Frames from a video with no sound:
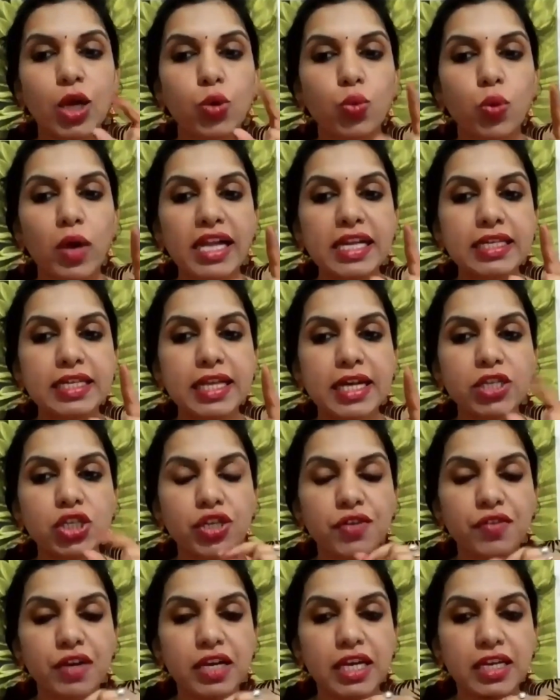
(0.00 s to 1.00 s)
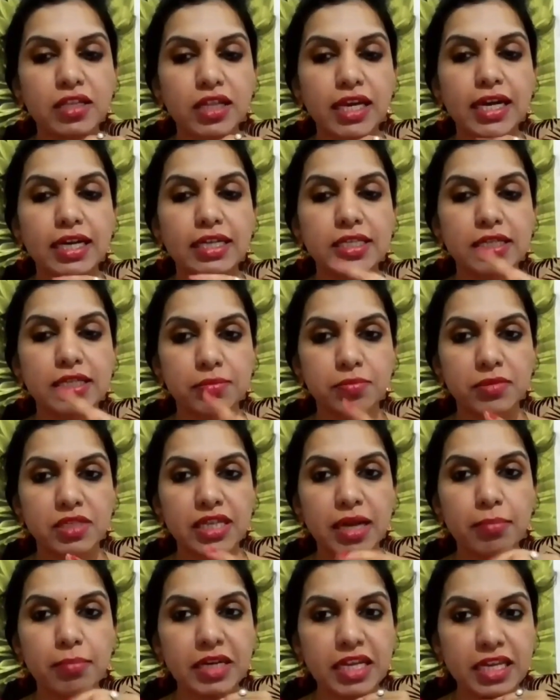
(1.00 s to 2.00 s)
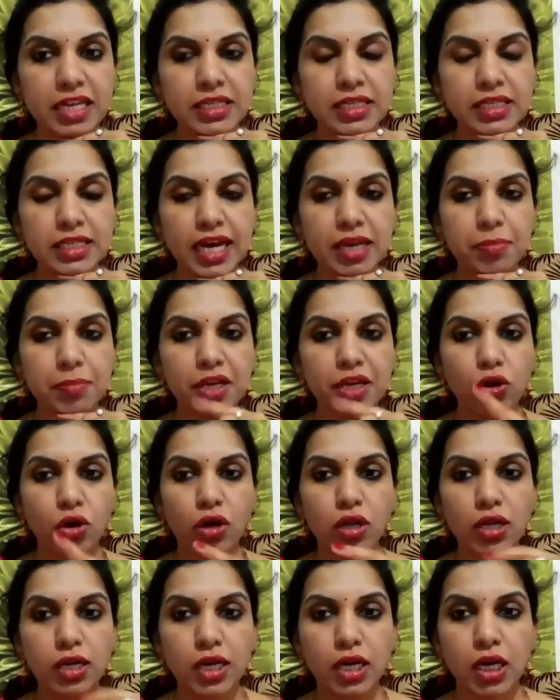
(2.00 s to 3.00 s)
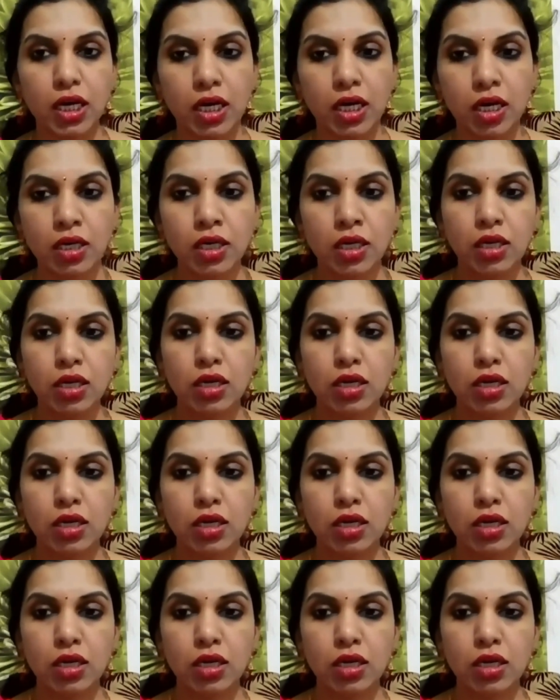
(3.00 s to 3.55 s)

Well done, Shivakirti Kasam. Somebody is typing all,